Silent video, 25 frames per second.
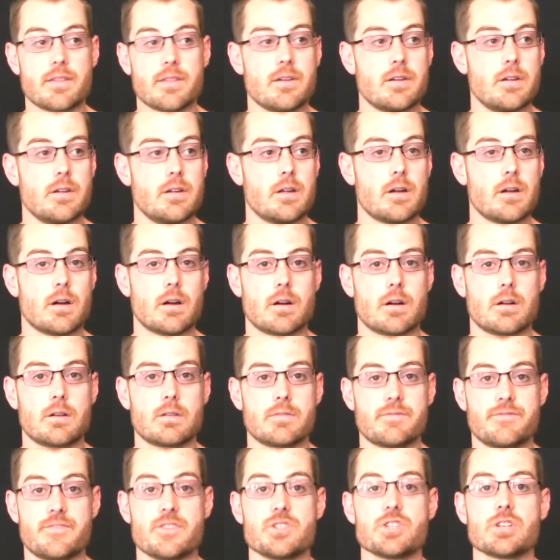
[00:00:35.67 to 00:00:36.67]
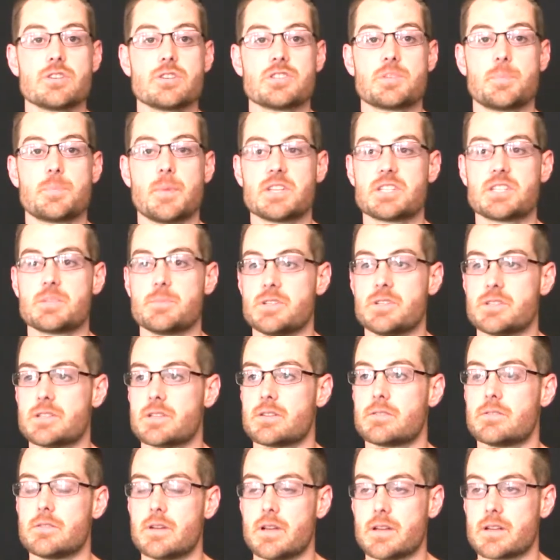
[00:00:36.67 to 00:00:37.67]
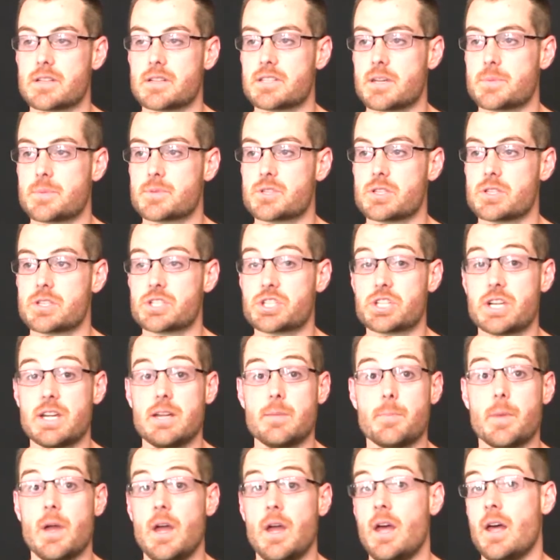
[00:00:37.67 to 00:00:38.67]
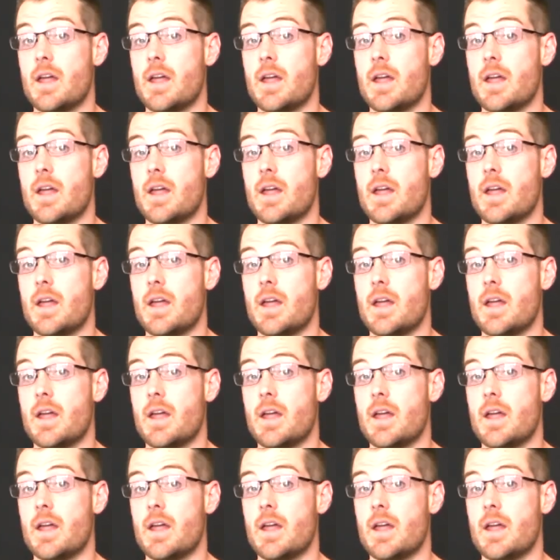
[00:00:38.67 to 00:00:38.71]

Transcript: they are physical specimens that are in exceptional shape,